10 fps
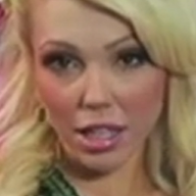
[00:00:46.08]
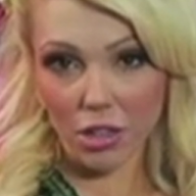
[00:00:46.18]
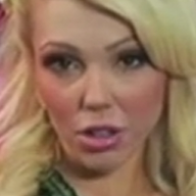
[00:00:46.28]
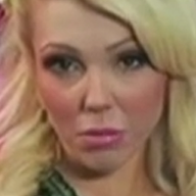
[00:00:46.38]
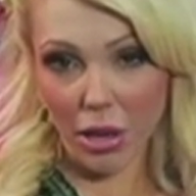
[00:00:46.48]
that
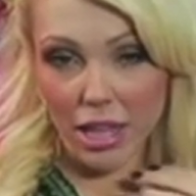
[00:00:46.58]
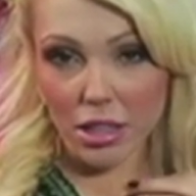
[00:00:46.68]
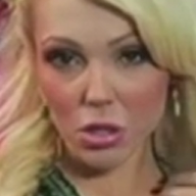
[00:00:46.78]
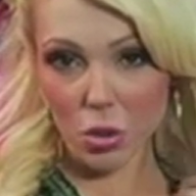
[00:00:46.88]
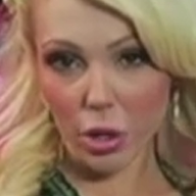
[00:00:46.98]
you can buy at
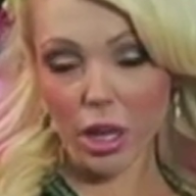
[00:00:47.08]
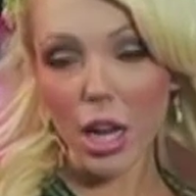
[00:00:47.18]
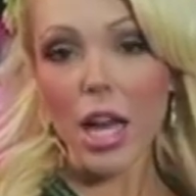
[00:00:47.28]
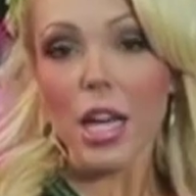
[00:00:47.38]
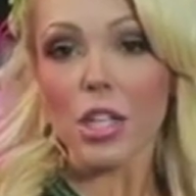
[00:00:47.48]
the store.
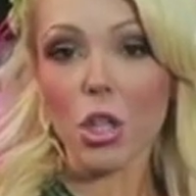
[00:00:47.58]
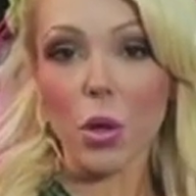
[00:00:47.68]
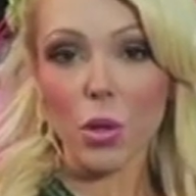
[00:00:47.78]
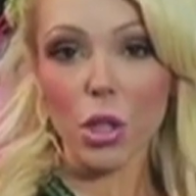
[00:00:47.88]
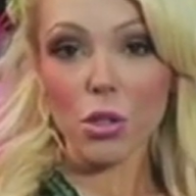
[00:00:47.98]

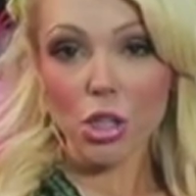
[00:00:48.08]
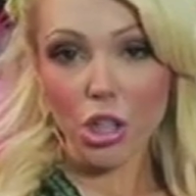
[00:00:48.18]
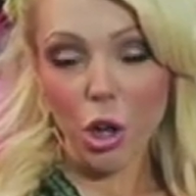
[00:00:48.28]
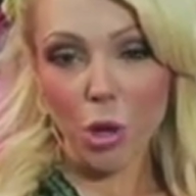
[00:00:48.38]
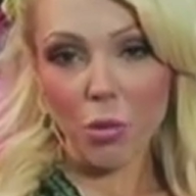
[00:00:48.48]
So low
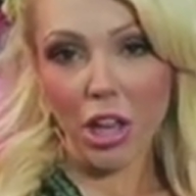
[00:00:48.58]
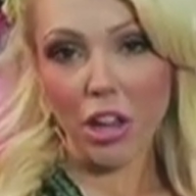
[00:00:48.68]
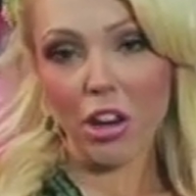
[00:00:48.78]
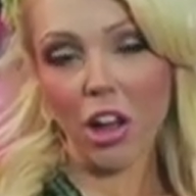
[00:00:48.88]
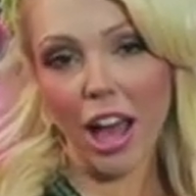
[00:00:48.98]
sugar oatmeal,
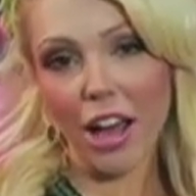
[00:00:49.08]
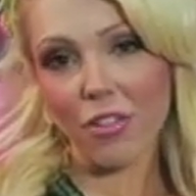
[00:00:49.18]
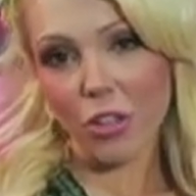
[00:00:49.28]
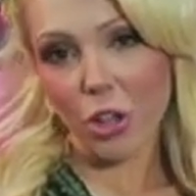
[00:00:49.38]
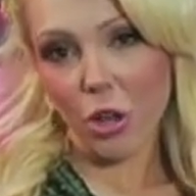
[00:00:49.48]
and I'll
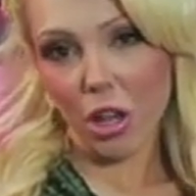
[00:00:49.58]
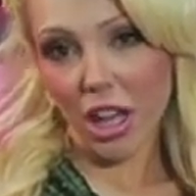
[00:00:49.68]
have, you know, I'll